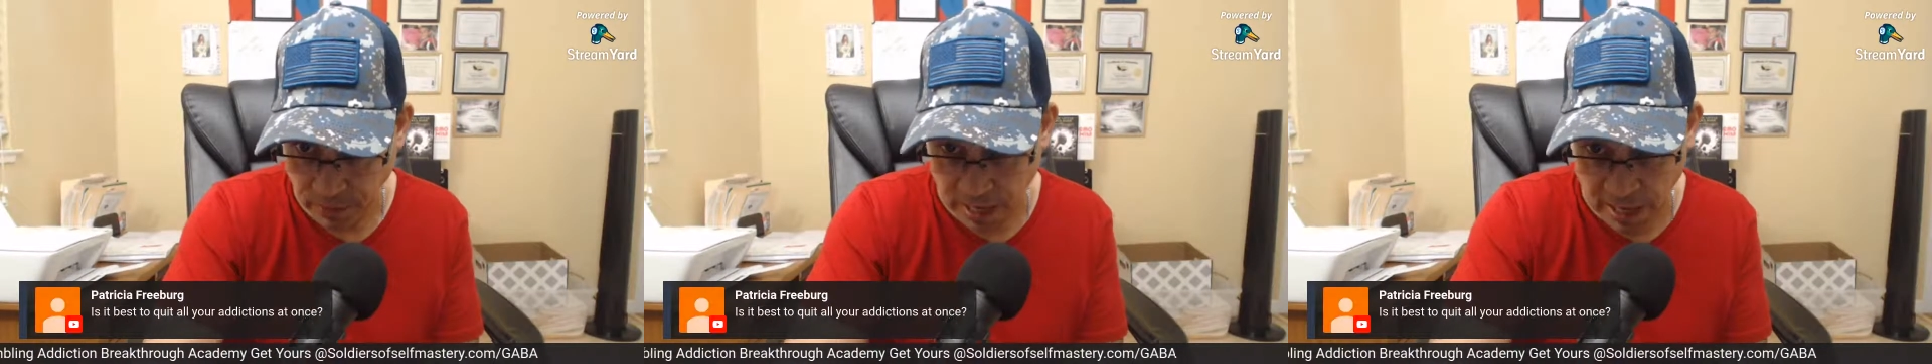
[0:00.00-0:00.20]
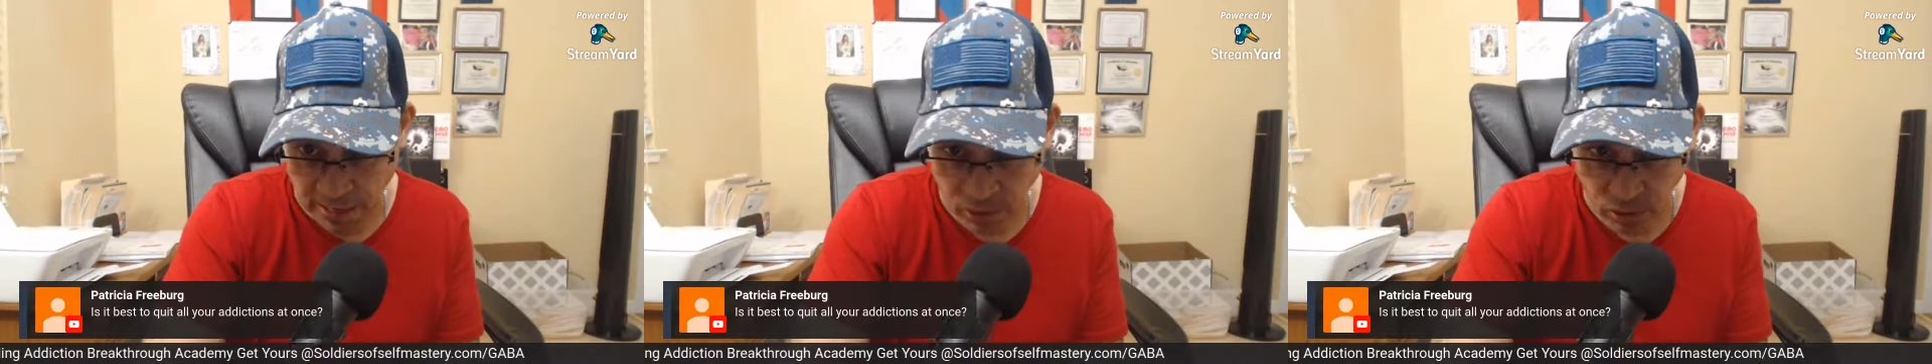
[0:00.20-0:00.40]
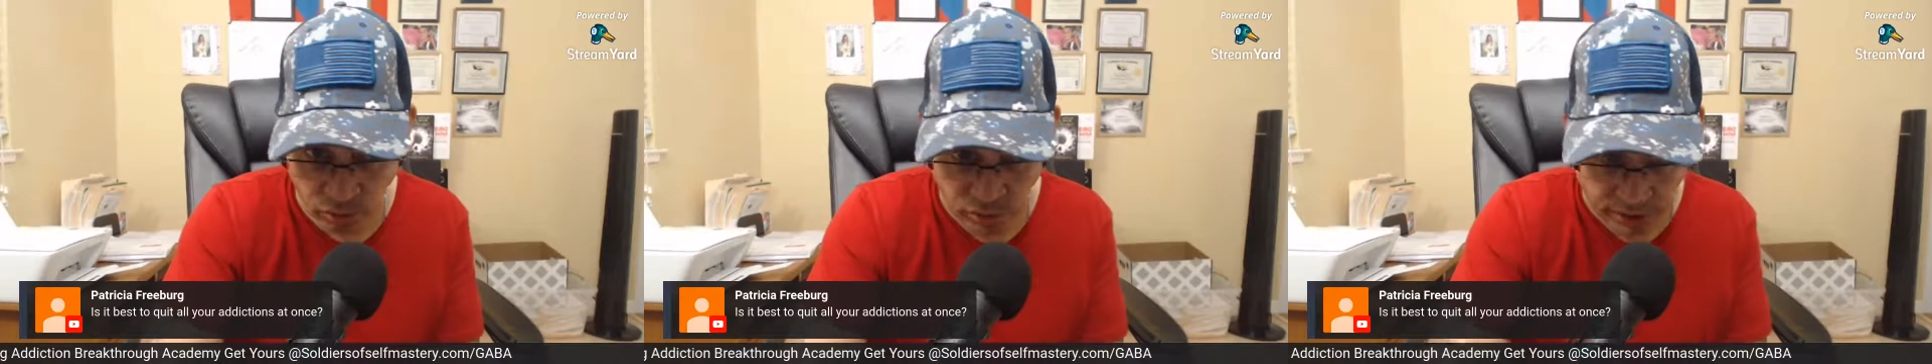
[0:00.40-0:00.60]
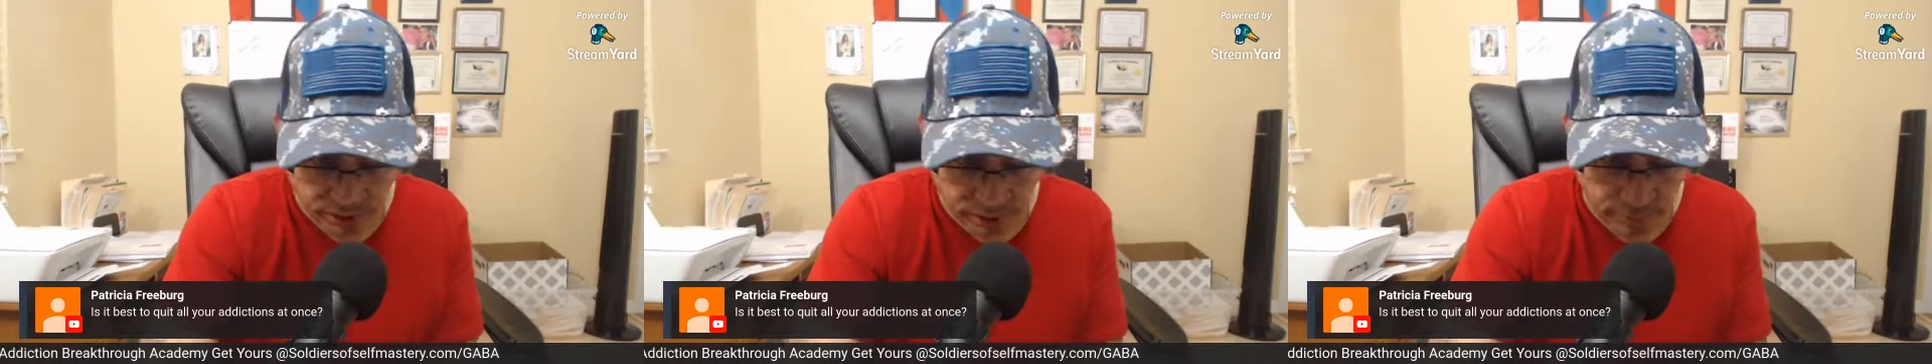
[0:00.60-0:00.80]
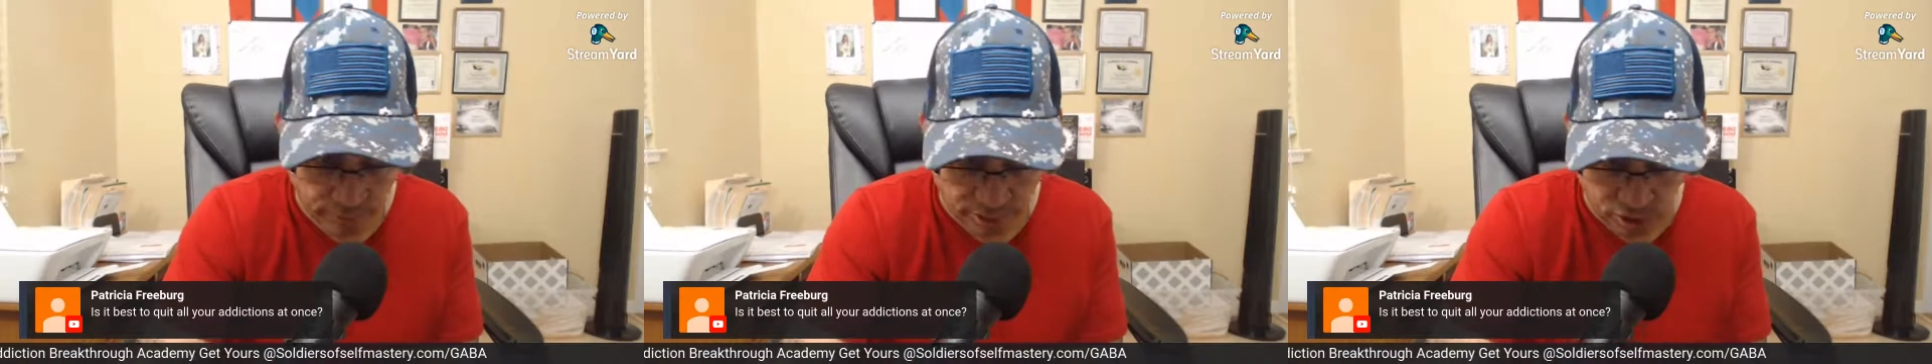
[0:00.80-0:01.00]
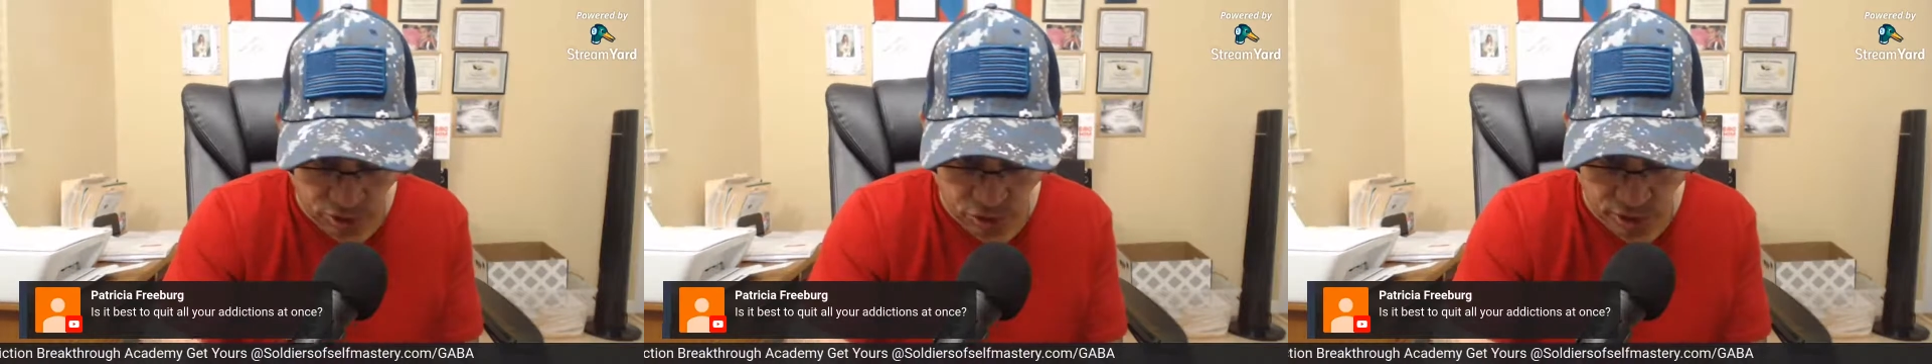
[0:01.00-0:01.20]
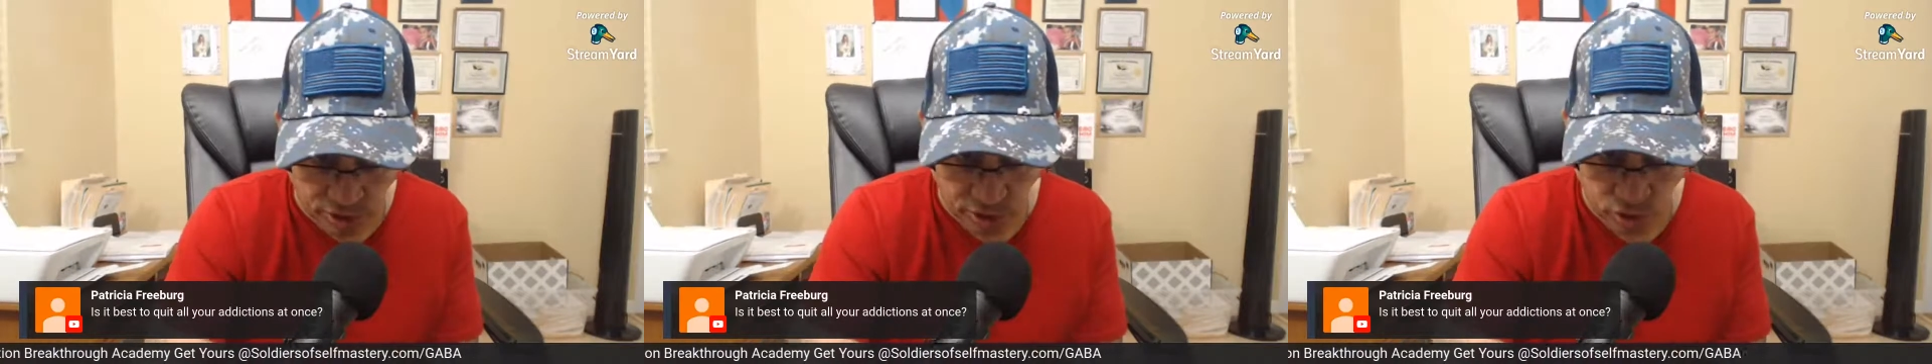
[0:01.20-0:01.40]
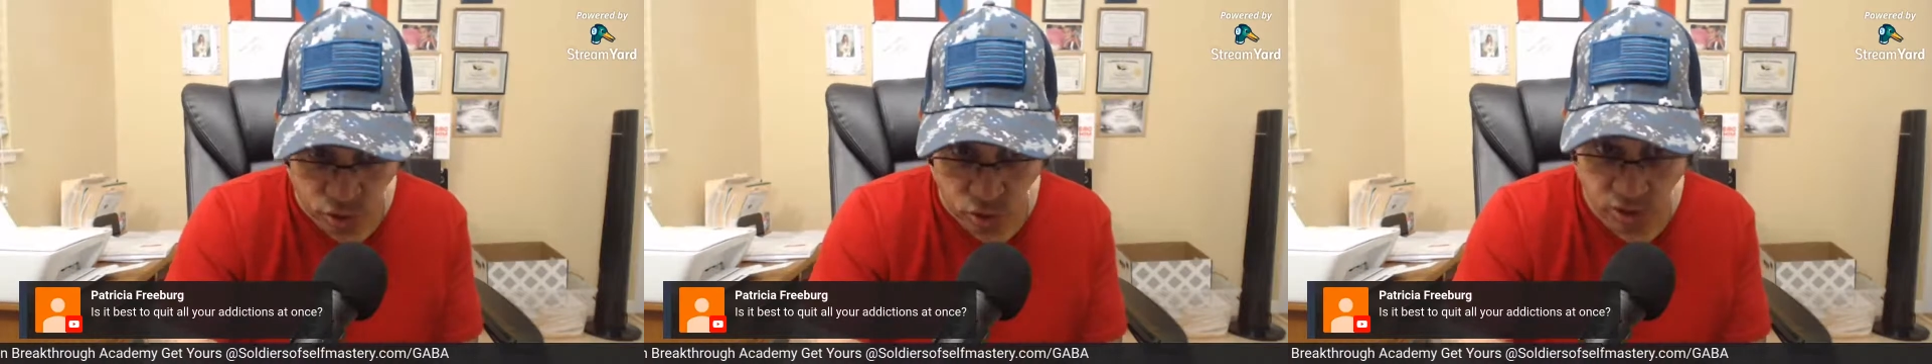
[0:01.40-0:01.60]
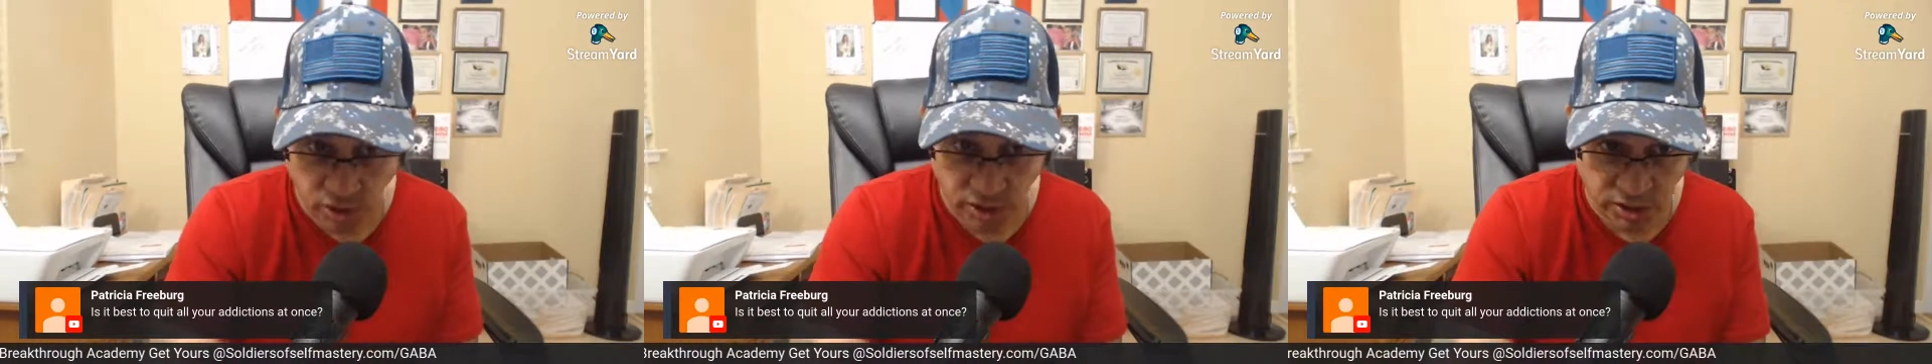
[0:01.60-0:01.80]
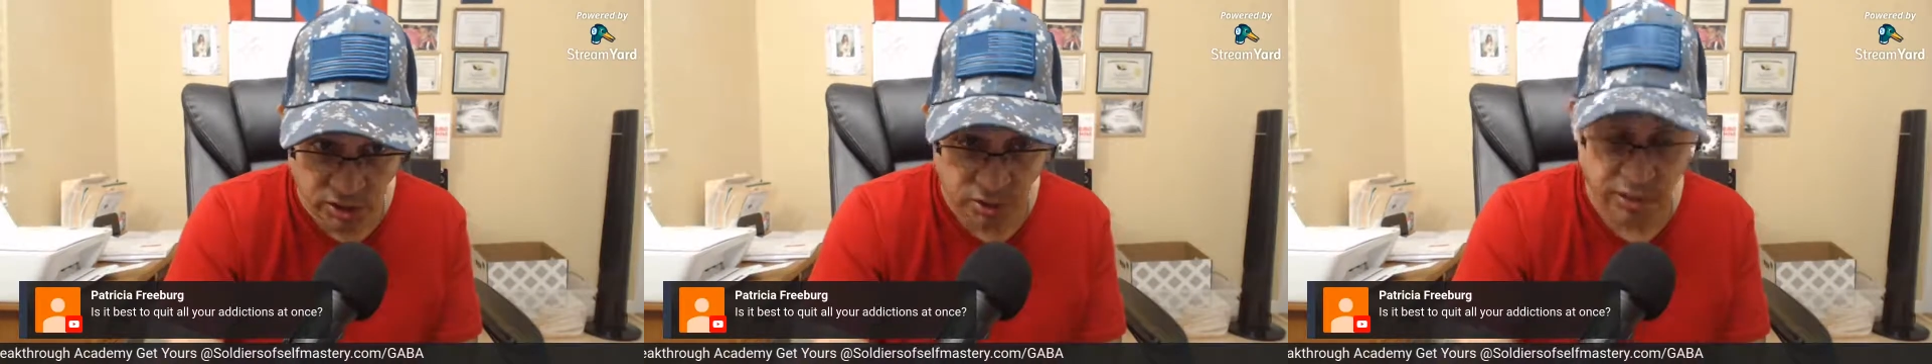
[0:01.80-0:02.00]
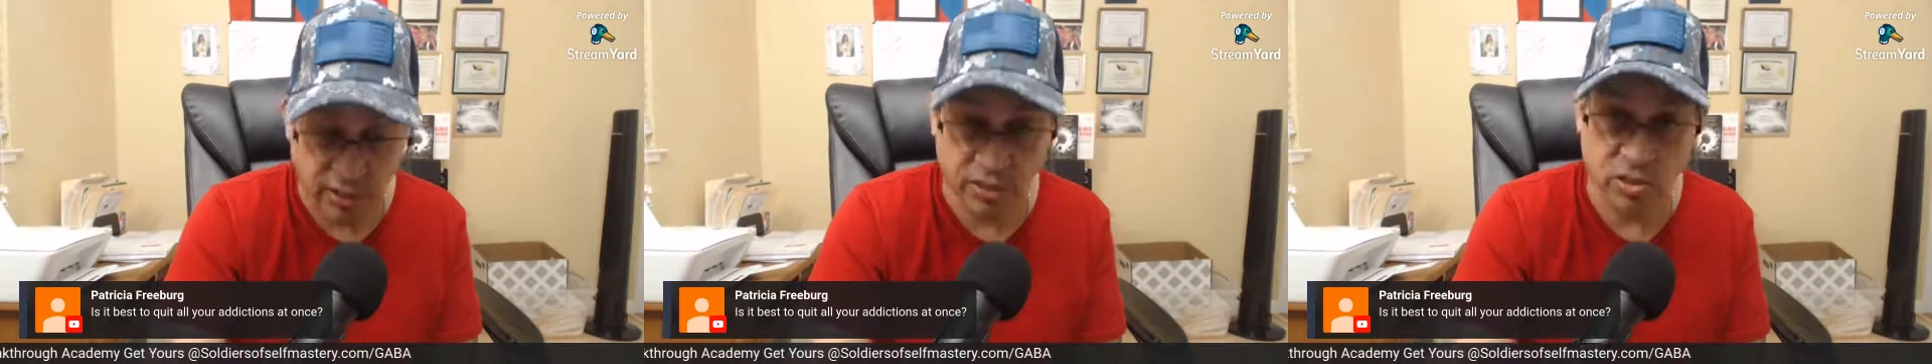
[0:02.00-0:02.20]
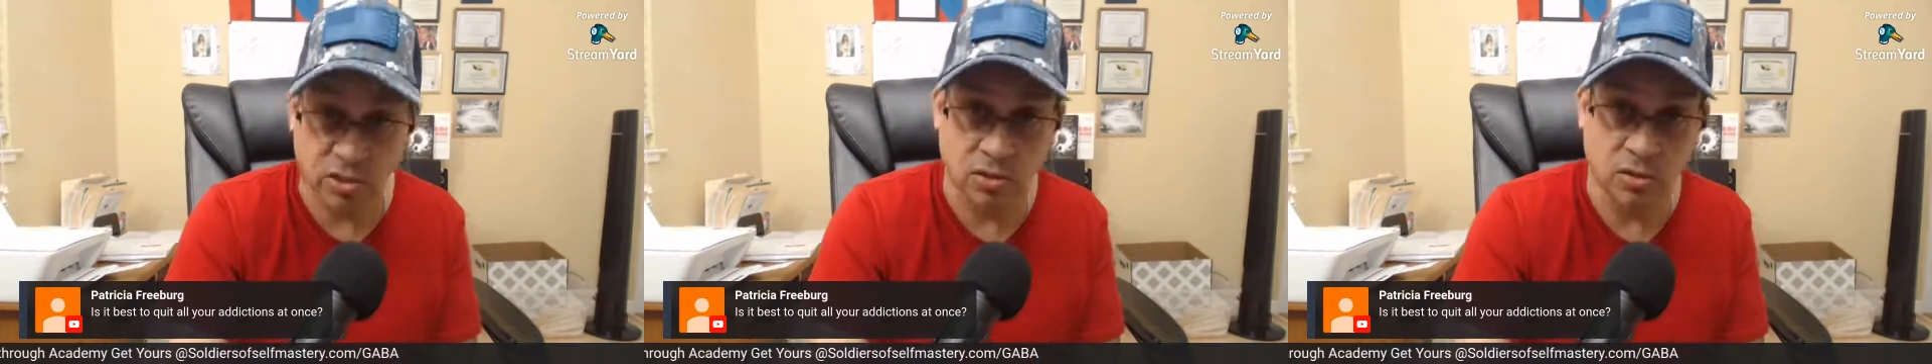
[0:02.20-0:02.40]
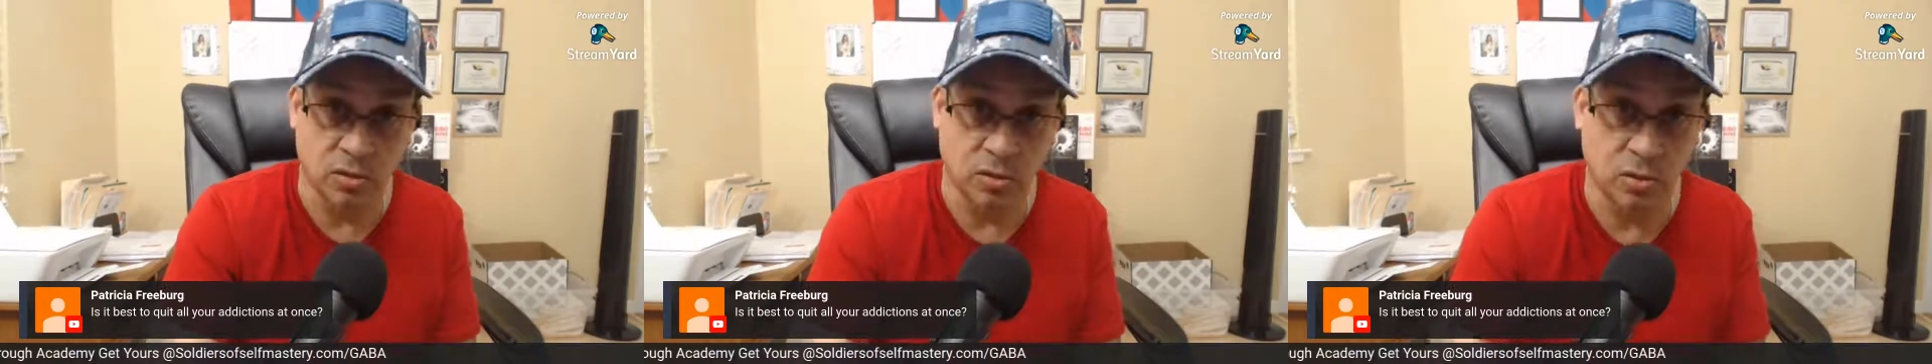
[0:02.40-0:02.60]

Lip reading: I don't recommend trying to do this unless